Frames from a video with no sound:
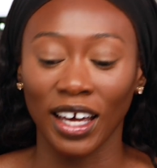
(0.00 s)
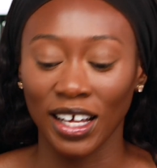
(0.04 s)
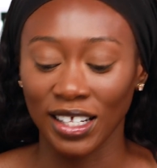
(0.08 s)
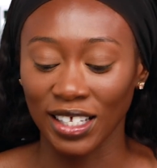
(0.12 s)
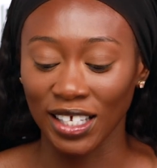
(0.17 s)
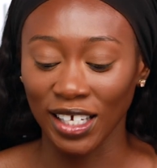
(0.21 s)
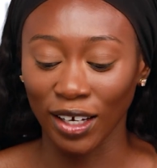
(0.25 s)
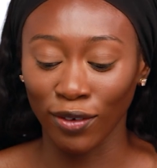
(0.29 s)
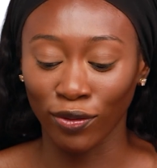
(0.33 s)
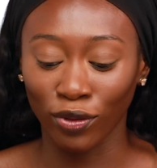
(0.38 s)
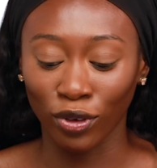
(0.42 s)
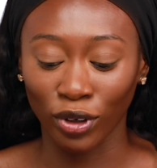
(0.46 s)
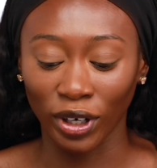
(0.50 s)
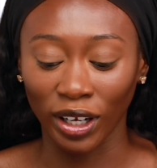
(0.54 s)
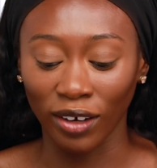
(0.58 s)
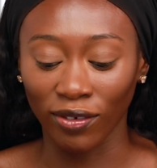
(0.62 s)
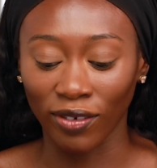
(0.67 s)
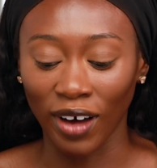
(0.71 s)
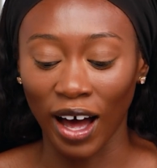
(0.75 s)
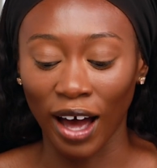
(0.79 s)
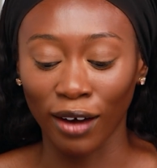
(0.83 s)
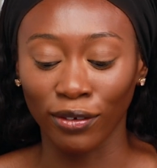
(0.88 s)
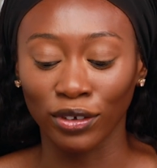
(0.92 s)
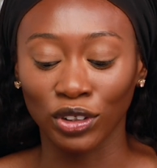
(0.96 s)

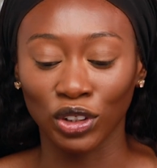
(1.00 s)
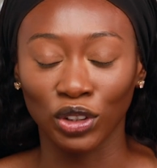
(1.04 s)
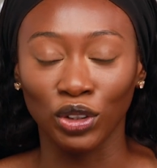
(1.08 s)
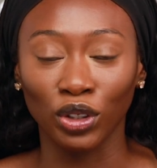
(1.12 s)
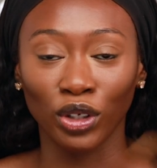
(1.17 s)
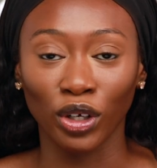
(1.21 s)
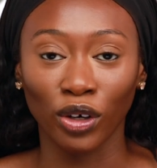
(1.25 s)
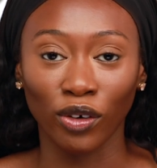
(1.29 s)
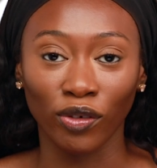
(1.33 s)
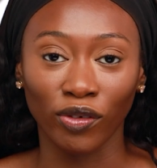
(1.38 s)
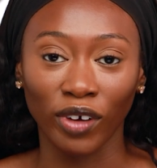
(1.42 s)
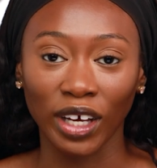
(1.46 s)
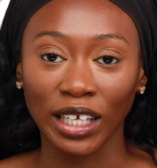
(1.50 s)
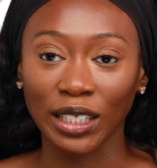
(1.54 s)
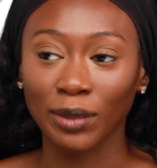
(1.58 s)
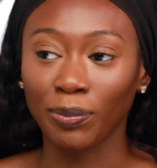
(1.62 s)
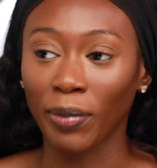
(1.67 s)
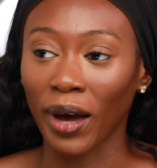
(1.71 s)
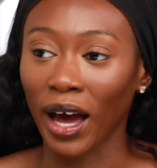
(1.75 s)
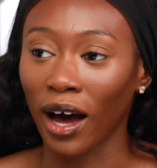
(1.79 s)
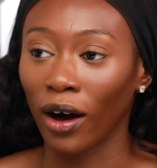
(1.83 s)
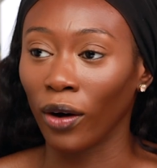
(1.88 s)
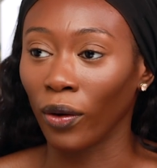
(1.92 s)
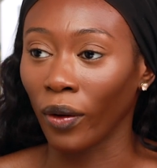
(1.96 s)
NC45 Studio Fix
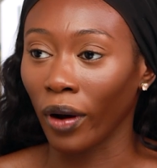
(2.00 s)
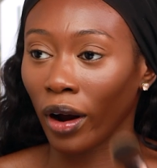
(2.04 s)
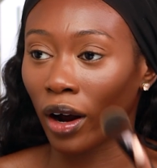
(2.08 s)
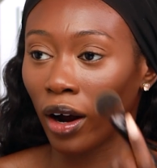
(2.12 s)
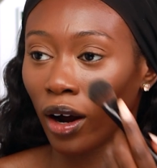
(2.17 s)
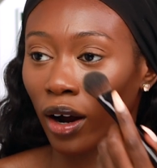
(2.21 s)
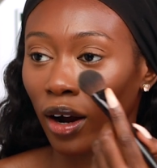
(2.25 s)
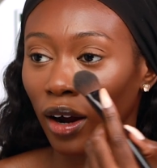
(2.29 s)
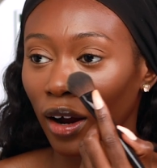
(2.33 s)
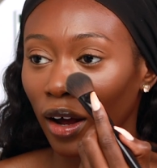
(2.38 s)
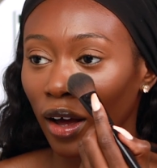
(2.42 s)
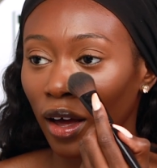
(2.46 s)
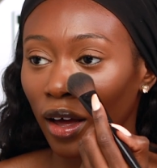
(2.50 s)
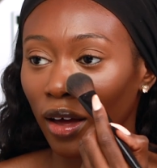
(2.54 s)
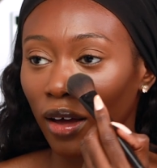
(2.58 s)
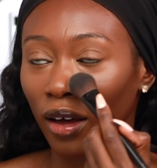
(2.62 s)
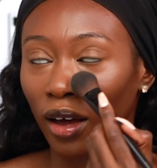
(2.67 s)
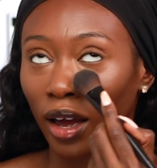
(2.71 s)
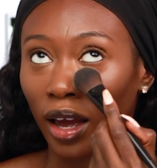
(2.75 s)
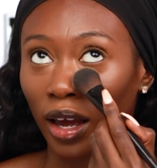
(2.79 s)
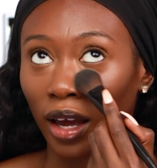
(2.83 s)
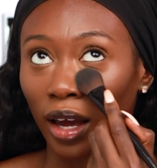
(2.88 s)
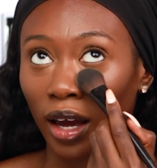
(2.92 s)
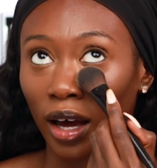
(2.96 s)
Powder,
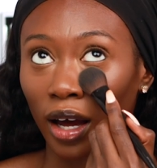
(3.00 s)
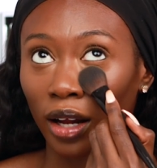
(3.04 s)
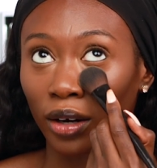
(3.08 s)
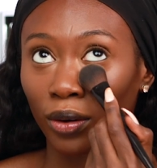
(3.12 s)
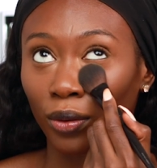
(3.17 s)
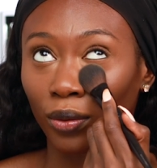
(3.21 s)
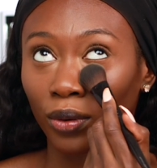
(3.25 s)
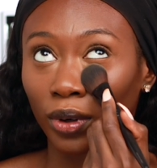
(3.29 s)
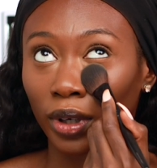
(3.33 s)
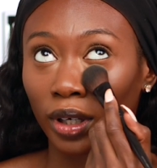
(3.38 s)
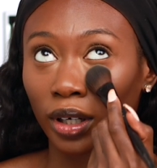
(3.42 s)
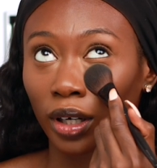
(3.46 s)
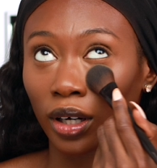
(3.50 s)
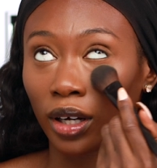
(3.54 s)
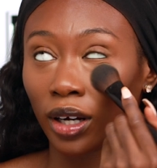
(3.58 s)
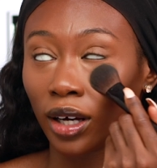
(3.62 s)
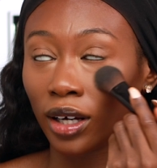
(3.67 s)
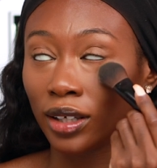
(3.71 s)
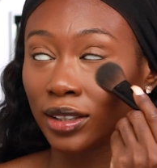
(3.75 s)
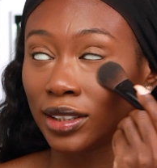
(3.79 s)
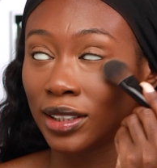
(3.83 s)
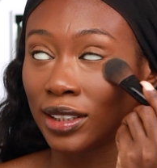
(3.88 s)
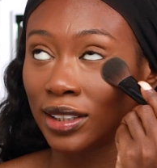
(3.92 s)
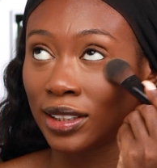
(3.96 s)
and we're
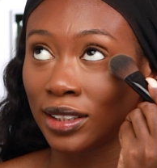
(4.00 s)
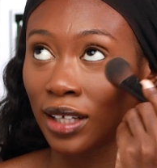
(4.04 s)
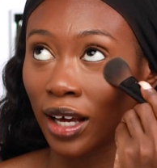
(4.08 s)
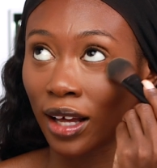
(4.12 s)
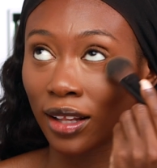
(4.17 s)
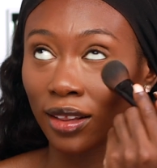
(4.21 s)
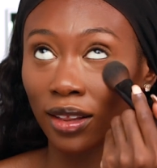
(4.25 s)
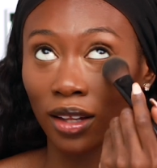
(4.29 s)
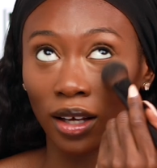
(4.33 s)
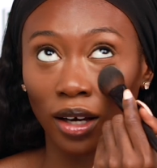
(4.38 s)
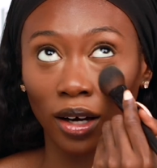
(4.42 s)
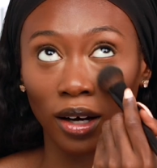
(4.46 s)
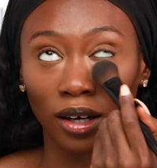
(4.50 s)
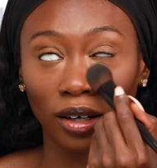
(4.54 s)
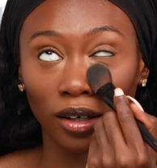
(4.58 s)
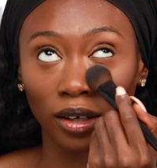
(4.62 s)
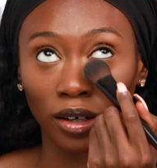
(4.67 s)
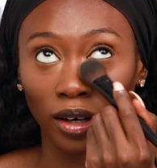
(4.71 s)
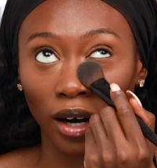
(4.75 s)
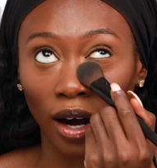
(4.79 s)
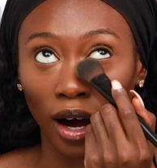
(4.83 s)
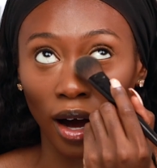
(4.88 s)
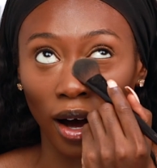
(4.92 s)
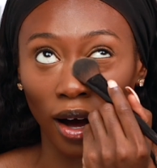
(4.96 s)
gonna set the
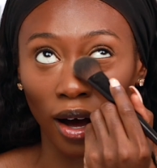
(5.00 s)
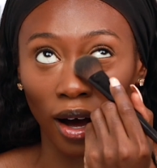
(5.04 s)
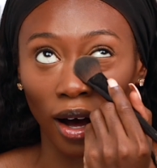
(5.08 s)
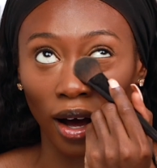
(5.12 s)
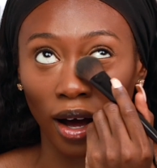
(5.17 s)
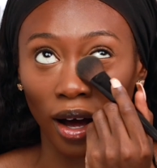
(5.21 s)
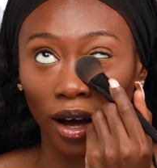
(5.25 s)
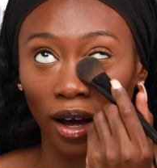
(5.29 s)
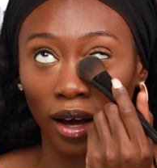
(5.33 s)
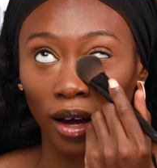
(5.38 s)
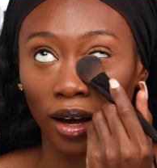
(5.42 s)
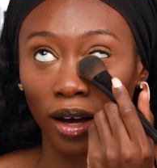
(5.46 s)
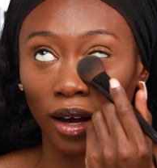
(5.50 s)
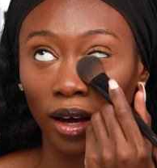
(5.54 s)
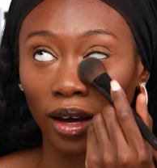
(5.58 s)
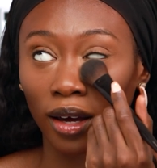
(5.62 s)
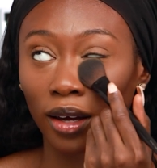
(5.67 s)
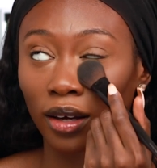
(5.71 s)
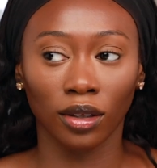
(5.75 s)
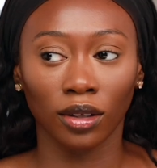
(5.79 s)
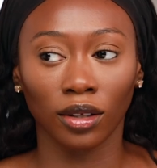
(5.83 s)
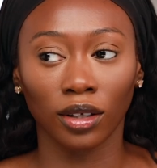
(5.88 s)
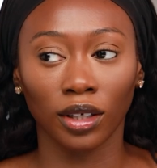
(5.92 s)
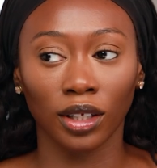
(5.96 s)
under
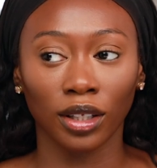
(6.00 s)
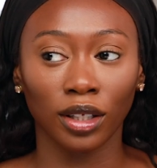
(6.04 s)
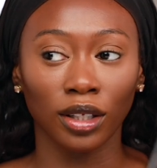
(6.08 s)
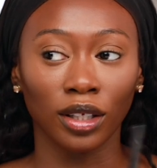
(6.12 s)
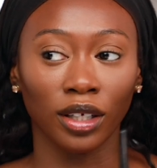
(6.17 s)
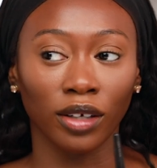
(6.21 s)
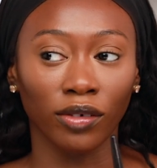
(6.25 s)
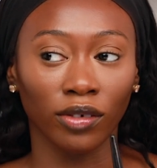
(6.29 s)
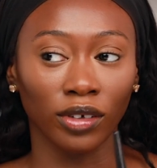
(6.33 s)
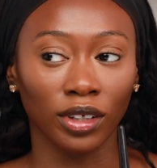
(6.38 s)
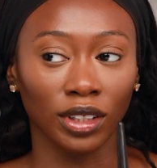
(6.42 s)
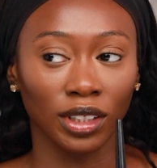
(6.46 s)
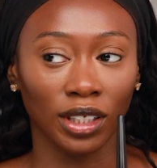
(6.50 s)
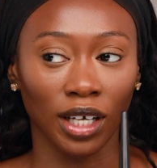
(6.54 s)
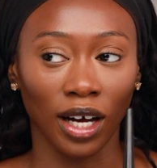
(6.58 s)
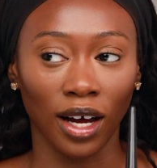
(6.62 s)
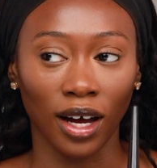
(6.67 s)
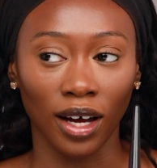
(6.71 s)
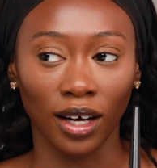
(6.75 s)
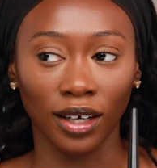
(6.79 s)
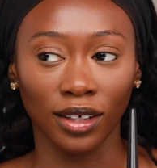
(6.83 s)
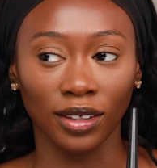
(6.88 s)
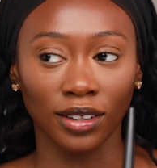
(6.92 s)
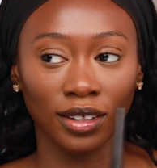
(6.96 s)
eye. Look at the difference,
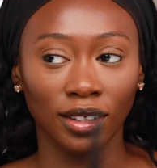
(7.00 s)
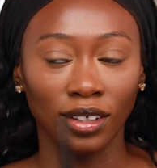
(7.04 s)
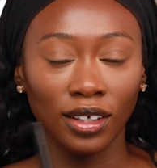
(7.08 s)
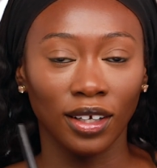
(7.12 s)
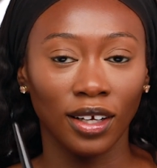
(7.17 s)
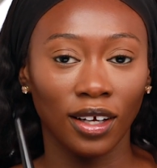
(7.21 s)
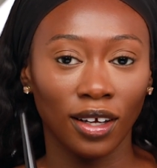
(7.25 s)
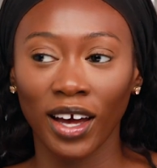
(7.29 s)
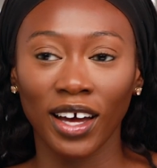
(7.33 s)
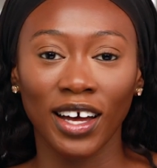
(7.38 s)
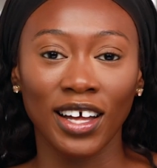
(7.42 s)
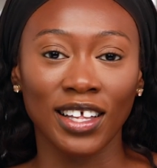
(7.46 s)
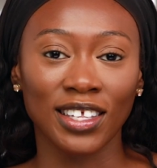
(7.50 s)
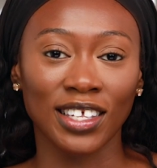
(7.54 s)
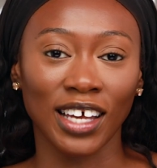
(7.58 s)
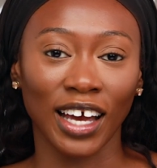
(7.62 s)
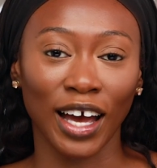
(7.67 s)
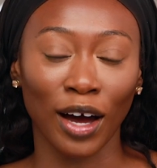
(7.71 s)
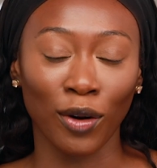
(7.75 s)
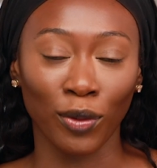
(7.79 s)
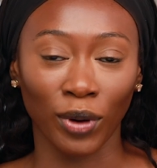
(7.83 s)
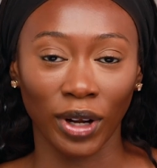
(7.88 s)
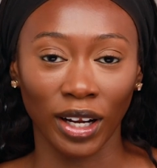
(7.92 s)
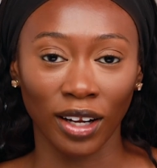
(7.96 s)
guys. It's like
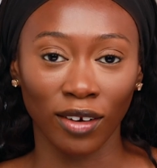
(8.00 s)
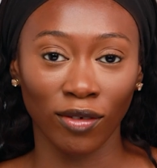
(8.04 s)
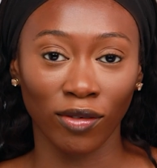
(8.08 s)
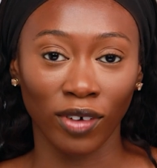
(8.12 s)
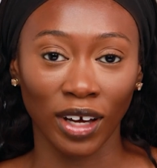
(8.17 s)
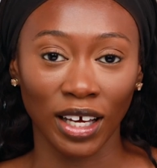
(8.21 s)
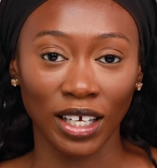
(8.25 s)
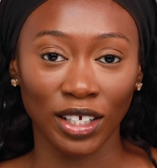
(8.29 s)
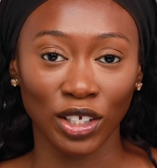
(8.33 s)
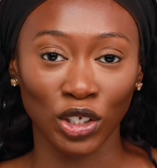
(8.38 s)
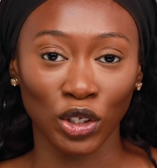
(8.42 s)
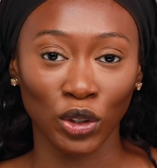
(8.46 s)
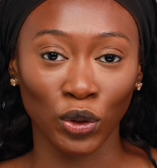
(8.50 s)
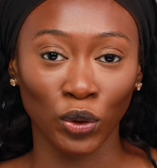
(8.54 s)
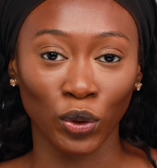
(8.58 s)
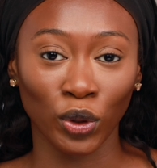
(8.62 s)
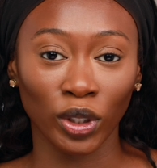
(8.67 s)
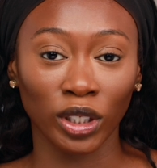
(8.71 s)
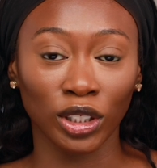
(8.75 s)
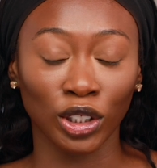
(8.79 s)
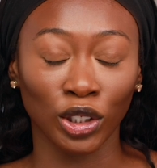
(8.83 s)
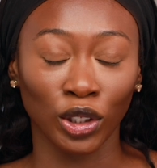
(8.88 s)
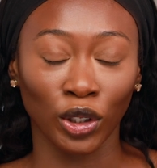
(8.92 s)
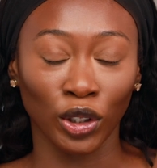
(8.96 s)
I went in
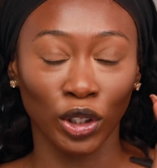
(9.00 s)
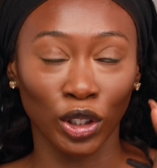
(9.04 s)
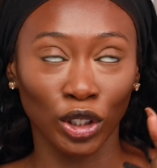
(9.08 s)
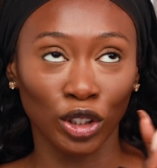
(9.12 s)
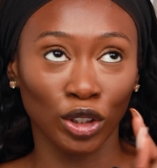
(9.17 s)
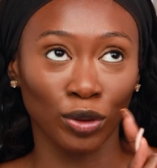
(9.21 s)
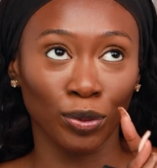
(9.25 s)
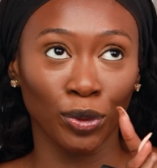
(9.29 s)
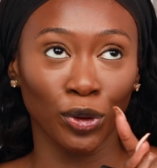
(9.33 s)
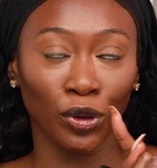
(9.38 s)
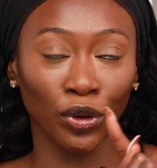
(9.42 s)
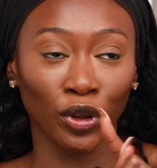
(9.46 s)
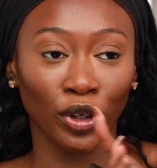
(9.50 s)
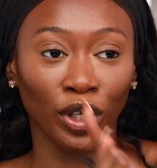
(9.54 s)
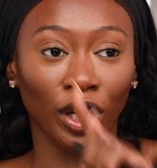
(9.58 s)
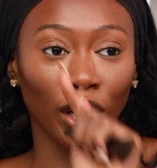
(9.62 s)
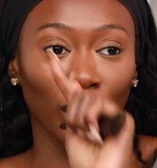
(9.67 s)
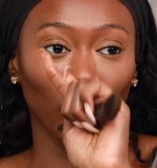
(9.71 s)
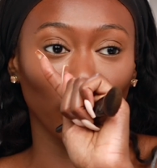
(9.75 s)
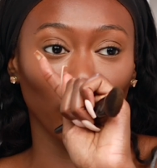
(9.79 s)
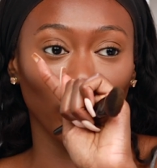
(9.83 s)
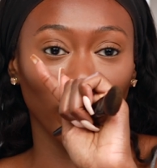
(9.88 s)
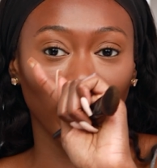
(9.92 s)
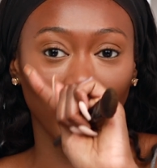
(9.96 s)
Facetune, took the smoother
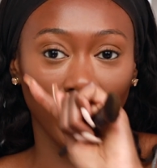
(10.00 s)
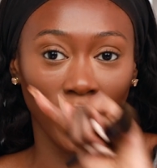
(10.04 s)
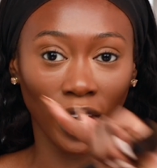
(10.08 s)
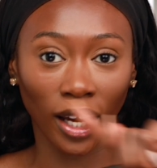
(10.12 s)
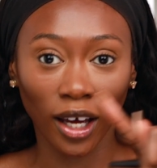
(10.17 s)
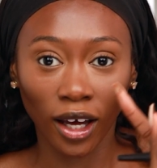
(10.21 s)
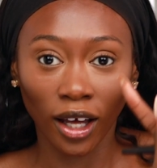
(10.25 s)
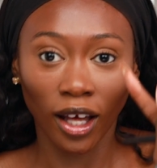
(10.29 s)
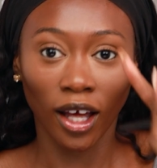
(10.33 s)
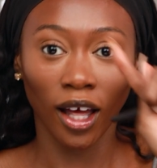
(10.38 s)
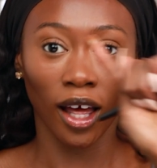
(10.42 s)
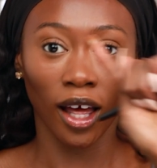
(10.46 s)
and went like